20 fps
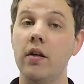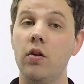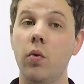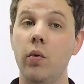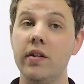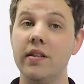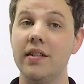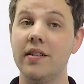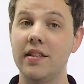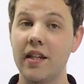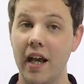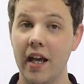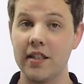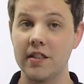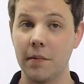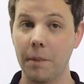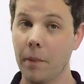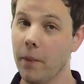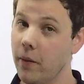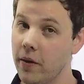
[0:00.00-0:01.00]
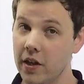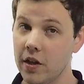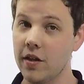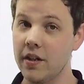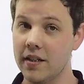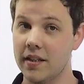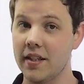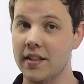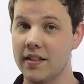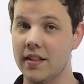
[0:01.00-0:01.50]
noises at some pretty
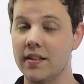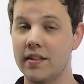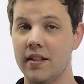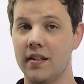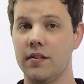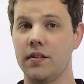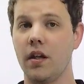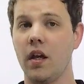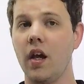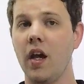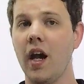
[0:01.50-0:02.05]
good distances.